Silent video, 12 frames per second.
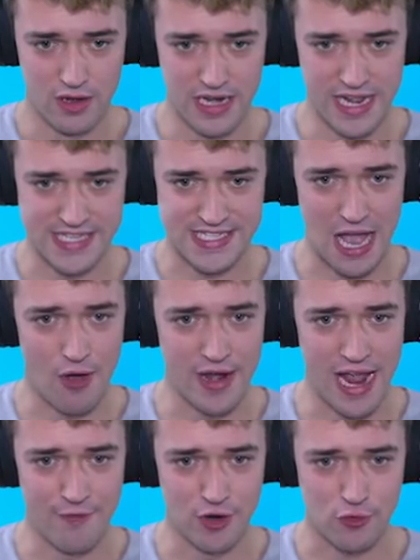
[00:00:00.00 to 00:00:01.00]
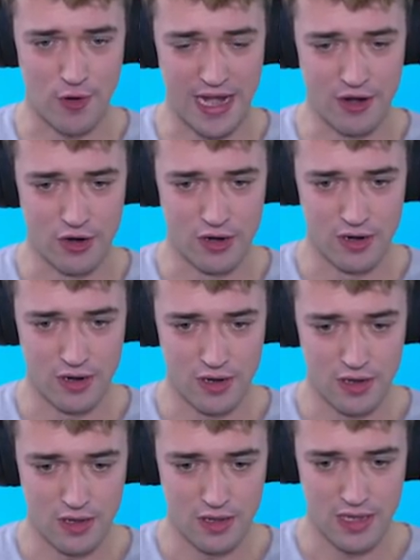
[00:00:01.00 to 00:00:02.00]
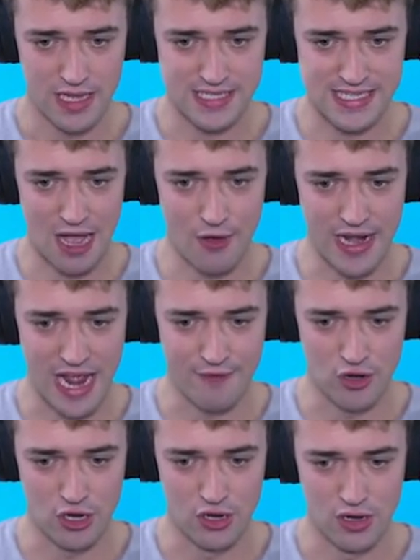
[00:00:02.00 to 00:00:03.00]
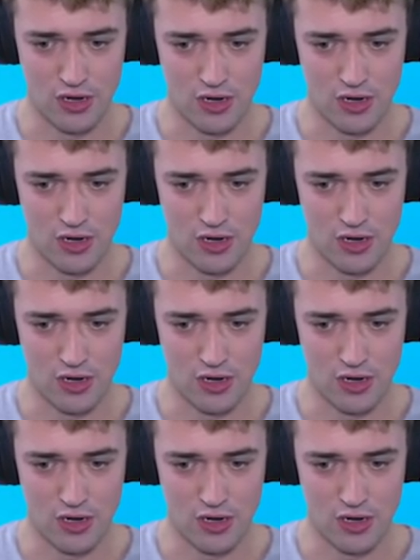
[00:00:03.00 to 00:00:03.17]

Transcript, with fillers: It's now or never, Crainer. It's now or never.